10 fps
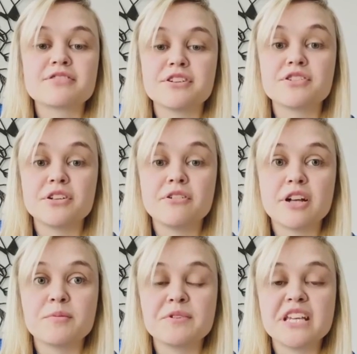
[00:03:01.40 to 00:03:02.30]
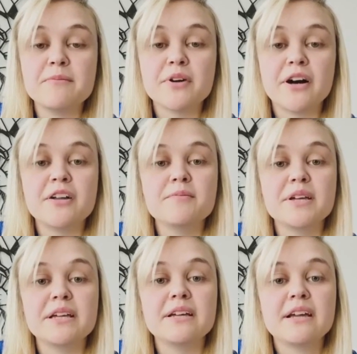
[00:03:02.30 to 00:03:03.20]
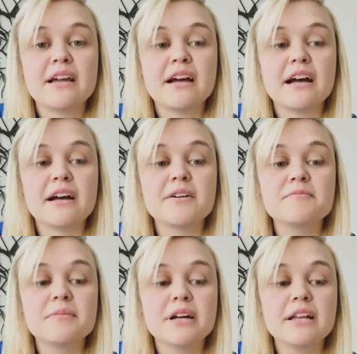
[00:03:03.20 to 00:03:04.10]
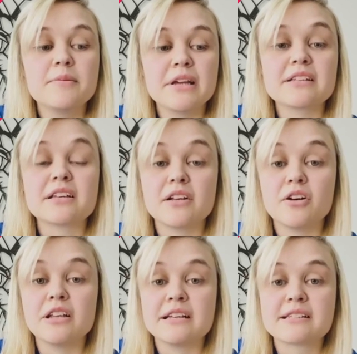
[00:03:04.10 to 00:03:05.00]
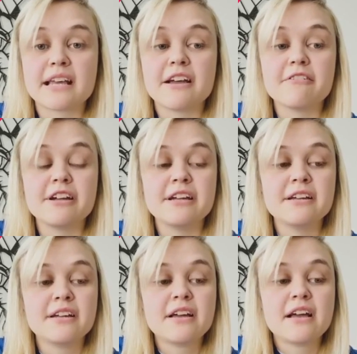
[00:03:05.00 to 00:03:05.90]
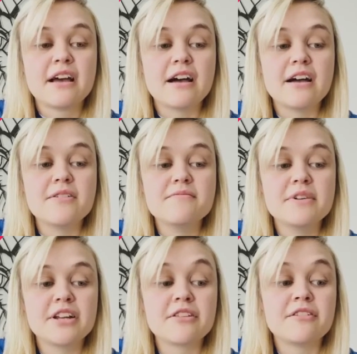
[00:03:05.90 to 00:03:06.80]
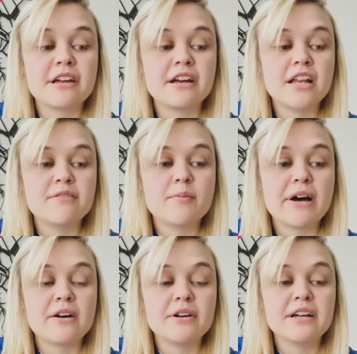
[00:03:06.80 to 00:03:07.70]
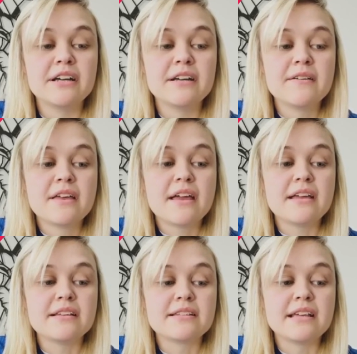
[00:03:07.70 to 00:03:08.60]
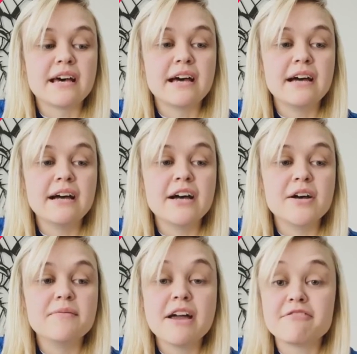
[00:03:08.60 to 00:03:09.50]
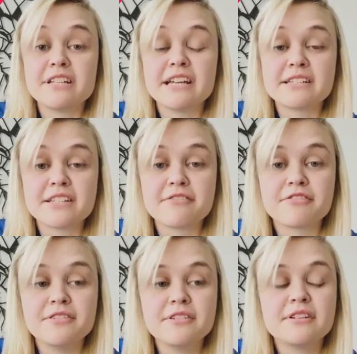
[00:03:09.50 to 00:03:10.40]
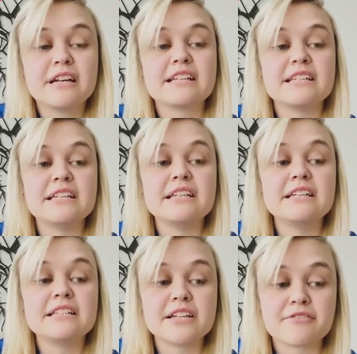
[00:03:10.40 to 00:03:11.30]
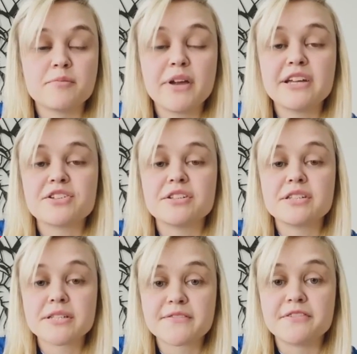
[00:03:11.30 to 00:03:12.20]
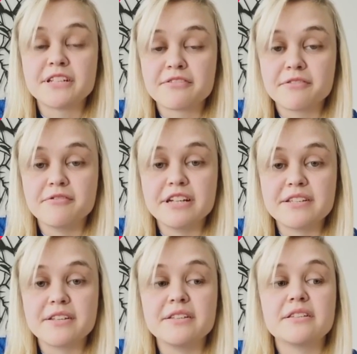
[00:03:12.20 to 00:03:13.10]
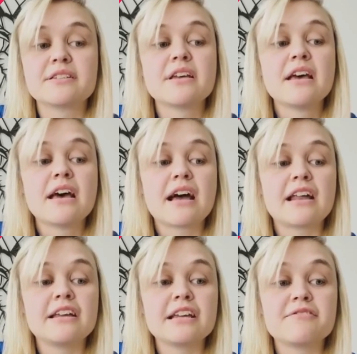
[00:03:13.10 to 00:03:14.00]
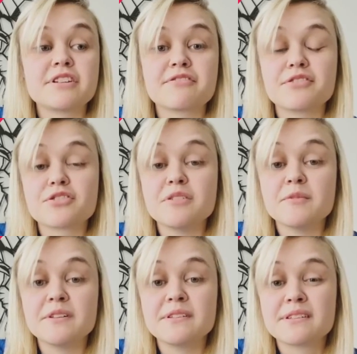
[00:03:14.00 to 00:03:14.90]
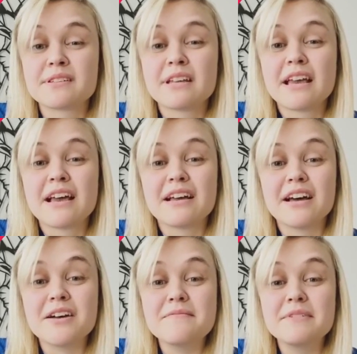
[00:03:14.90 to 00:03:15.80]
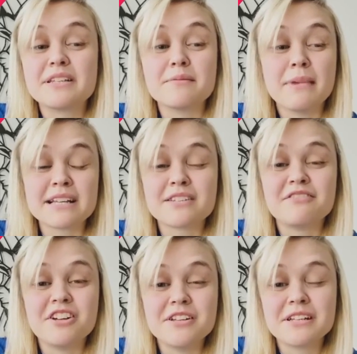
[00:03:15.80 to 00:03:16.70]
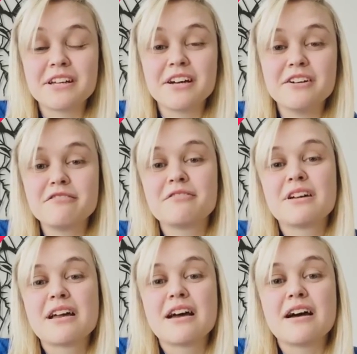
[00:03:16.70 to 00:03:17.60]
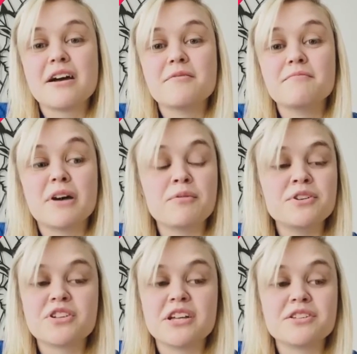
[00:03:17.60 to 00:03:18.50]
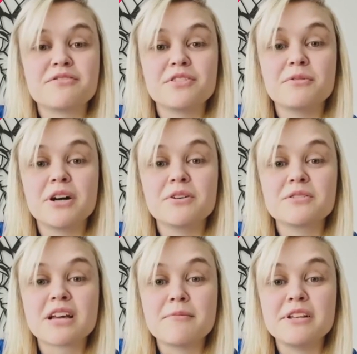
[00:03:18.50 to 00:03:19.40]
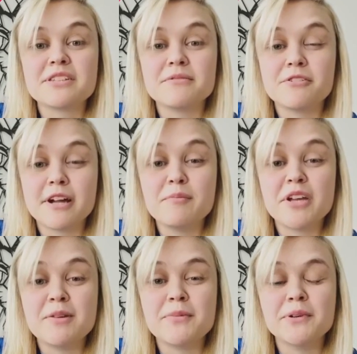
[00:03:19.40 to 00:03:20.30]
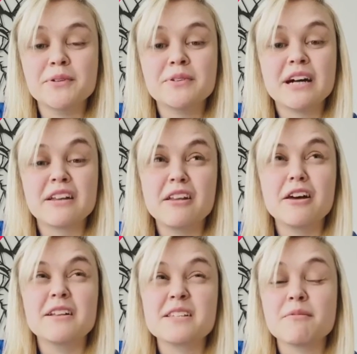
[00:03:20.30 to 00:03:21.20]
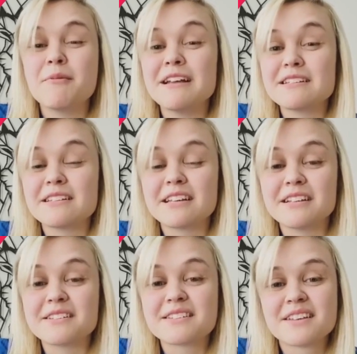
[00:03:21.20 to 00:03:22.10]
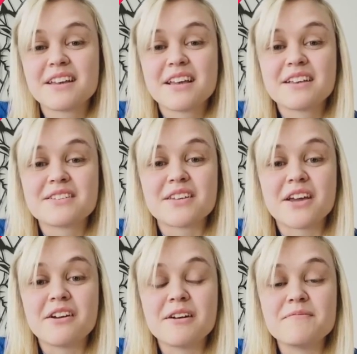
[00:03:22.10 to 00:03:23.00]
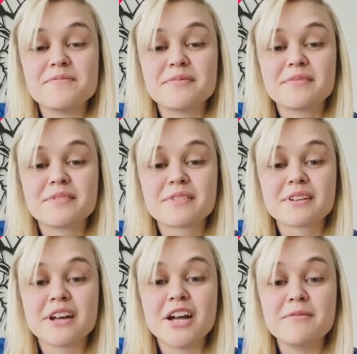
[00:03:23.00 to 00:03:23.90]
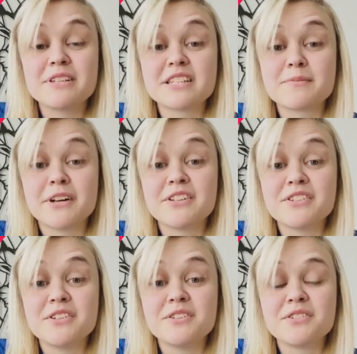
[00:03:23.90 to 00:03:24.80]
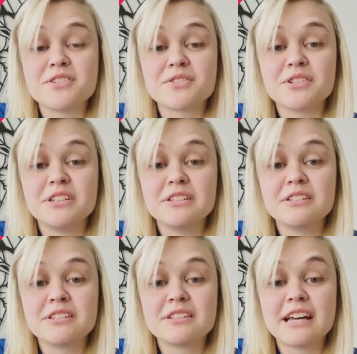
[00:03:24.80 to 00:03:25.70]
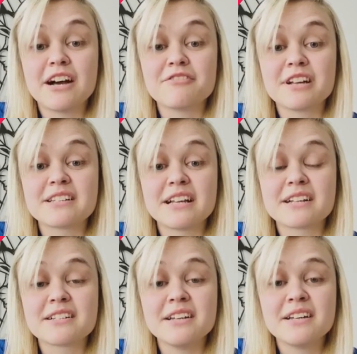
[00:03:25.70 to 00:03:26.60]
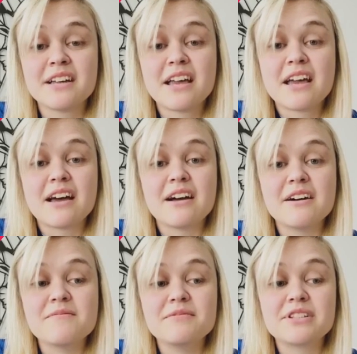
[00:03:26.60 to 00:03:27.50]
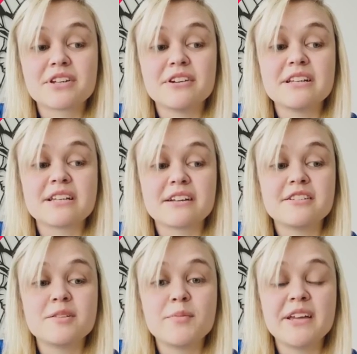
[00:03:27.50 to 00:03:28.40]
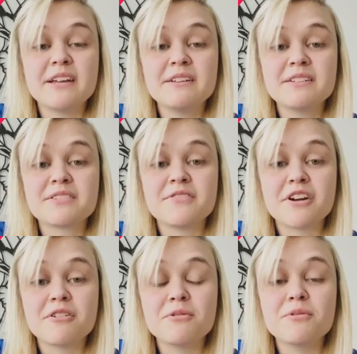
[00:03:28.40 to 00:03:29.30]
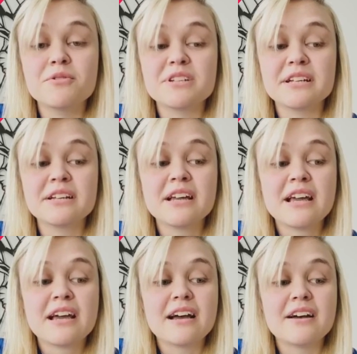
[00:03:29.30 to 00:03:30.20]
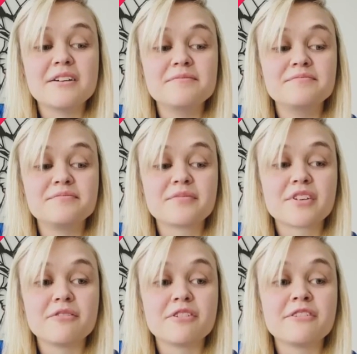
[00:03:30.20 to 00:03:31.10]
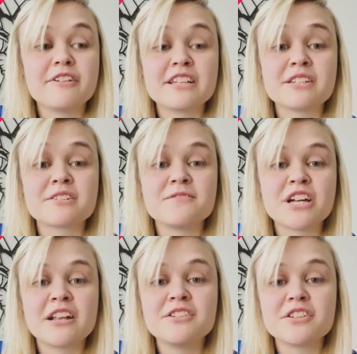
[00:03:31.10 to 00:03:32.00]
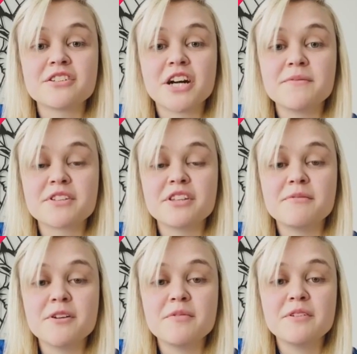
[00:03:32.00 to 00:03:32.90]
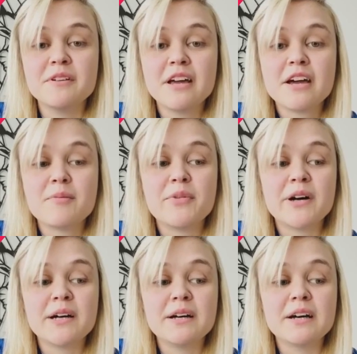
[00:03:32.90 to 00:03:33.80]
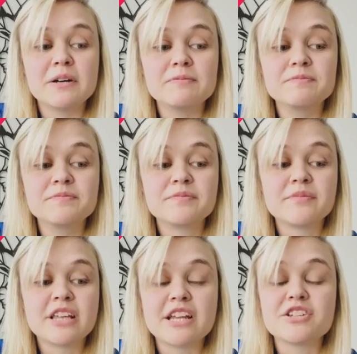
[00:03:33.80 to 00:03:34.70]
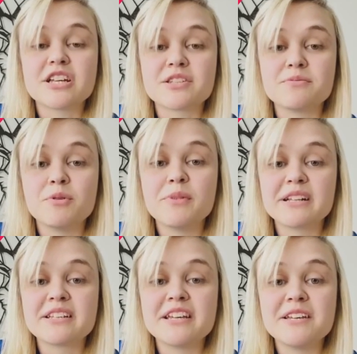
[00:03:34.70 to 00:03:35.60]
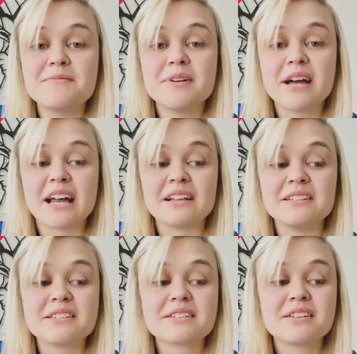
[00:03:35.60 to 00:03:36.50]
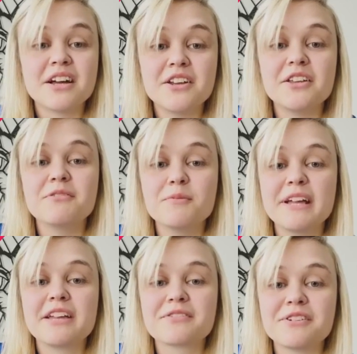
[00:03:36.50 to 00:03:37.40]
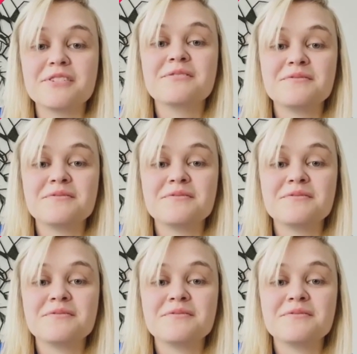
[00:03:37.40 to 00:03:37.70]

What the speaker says: such an incredible team behind me, and it makes it a lot less scary. Another thing I love about it is that every day is different. I see different patients for different reasons, and I give different treatments. It's a massive learning curve. I wouldn't change it for the world. I meet some great people and I learn some amazing things. So I hope this inspires you to join the healthcare sector. It's a great sector to be in. It's very rewarding. We're facing some challenging times at the moment, but the NHS is one big team, and I know that we'll make it through.